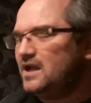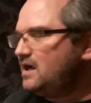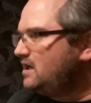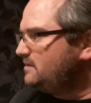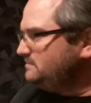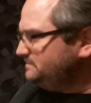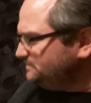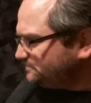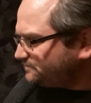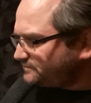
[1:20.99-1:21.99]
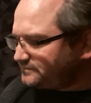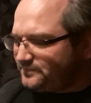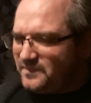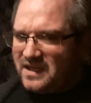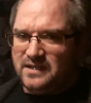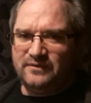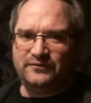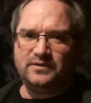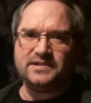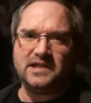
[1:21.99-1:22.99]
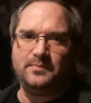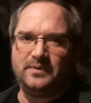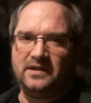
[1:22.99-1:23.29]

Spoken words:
And the first step